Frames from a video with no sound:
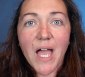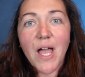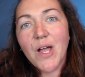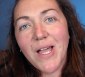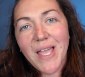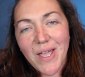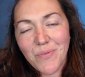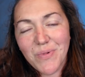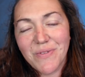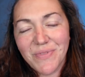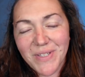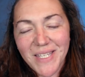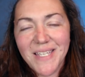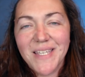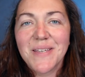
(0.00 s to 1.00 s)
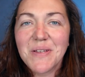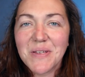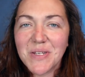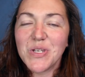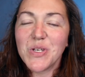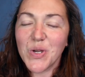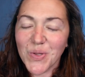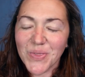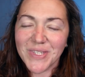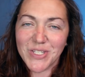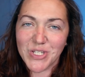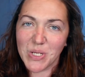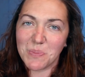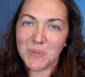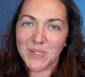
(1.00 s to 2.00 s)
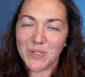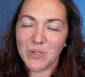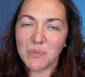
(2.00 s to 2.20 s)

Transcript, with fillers: are, however, not the cheapest